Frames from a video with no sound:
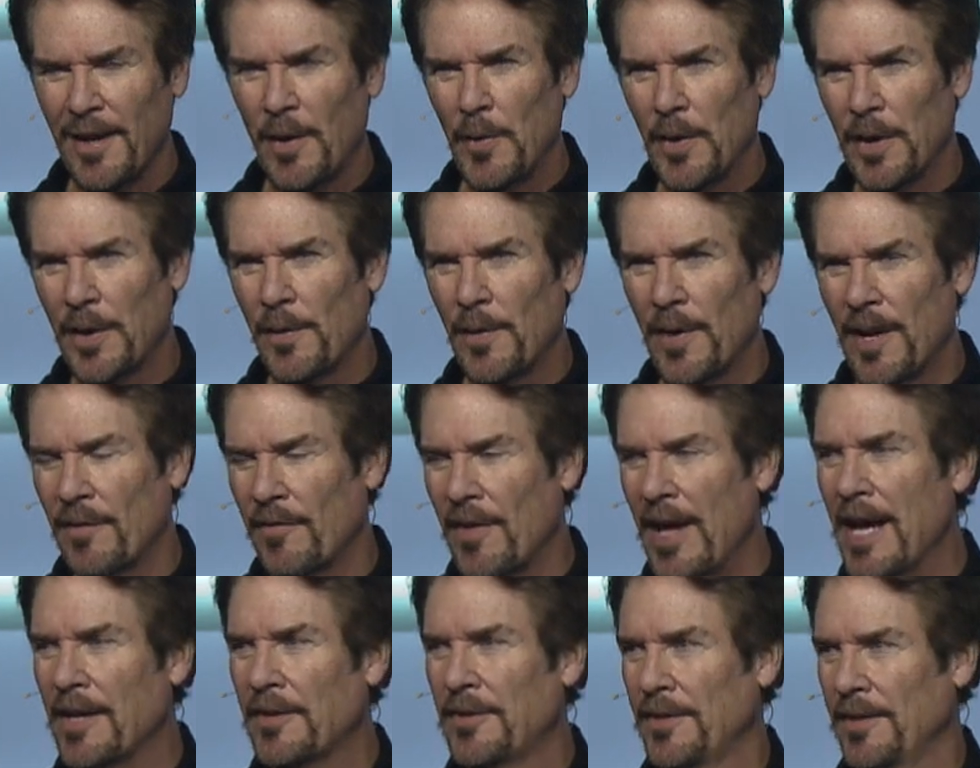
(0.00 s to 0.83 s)
a regret of
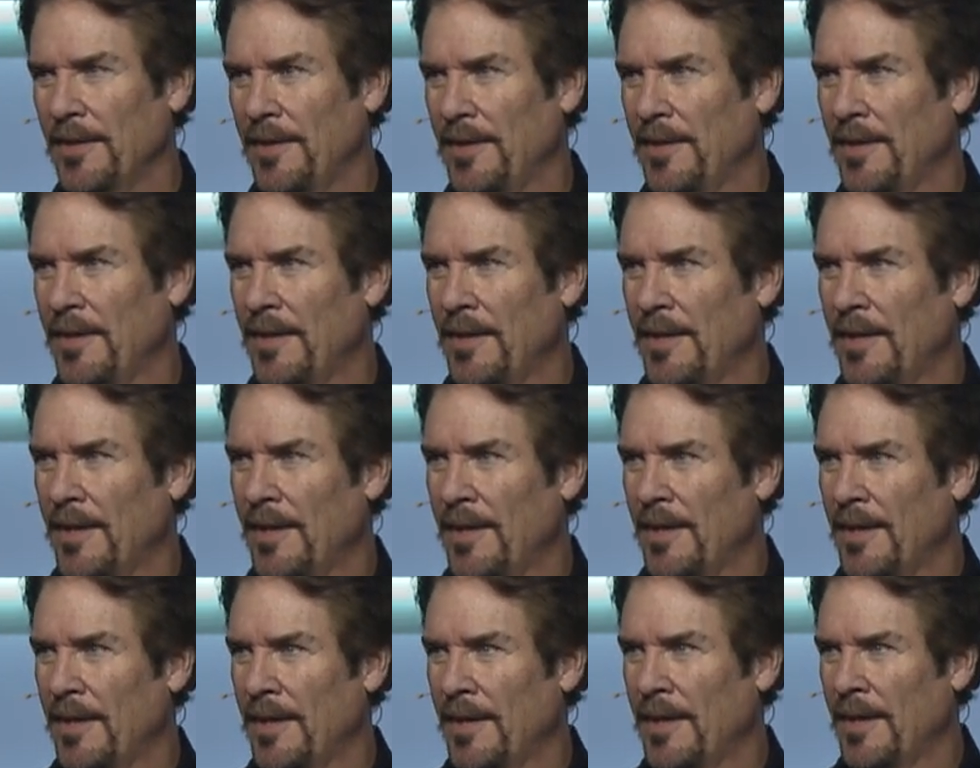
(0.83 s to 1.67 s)
action.
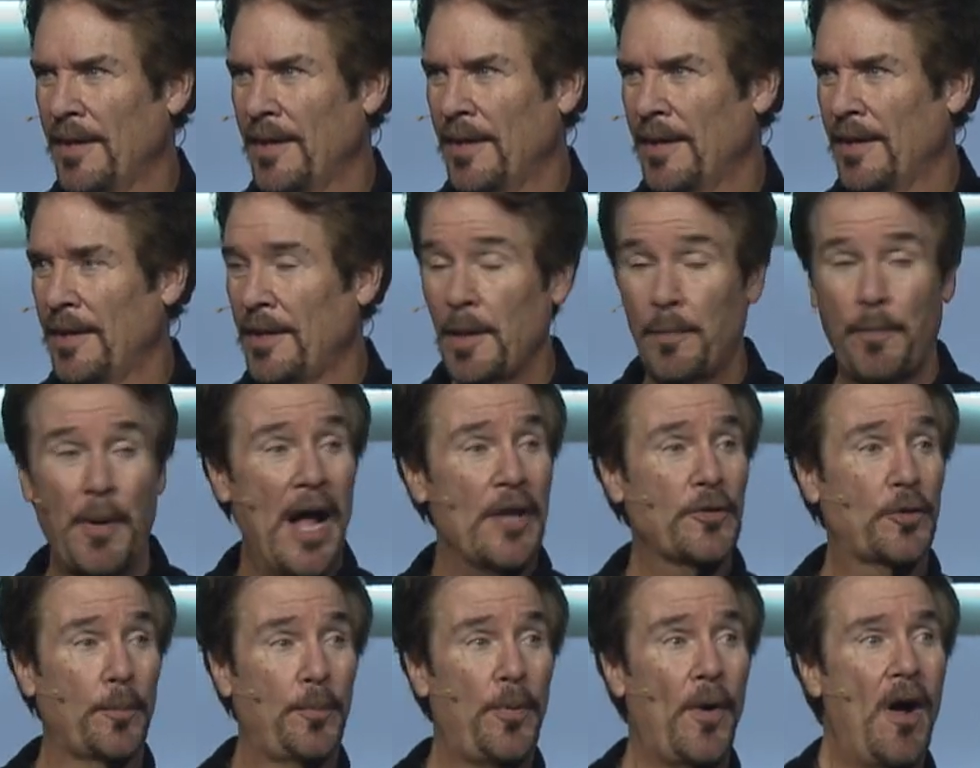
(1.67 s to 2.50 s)
The
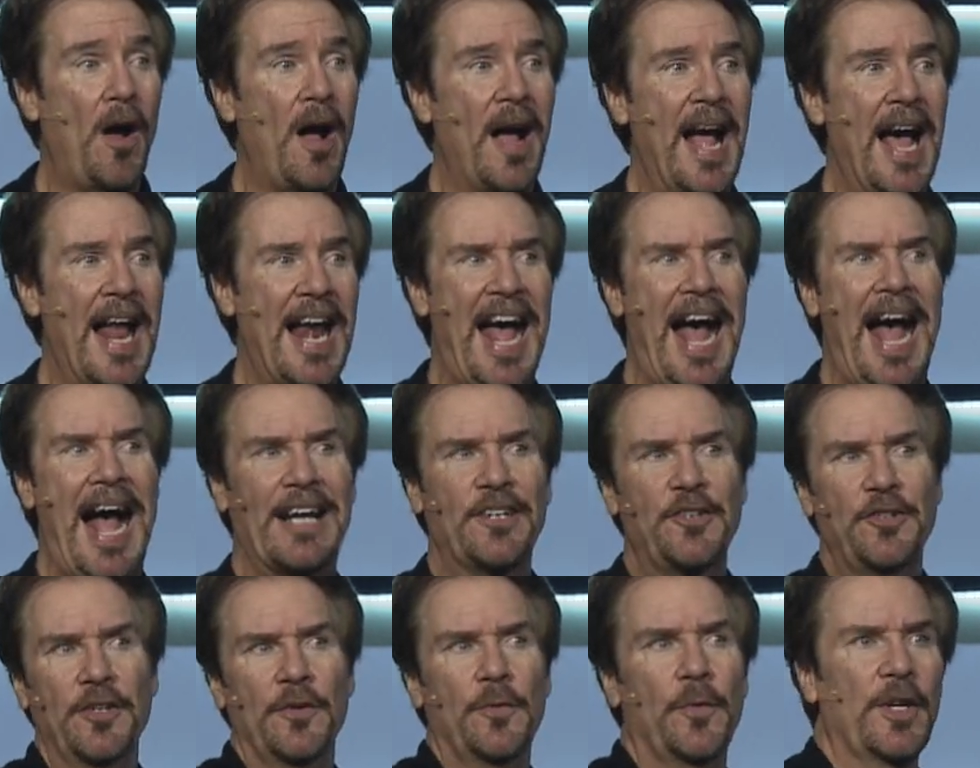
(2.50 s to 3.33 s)
Apostle Paul had
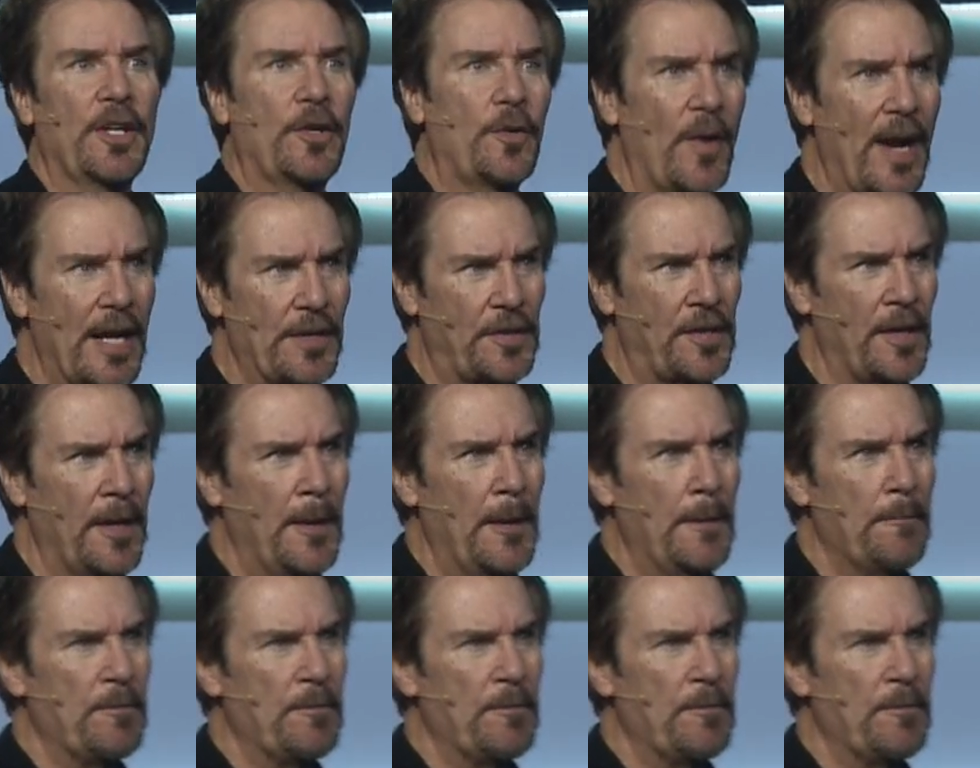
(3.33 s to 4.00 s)
action regrets.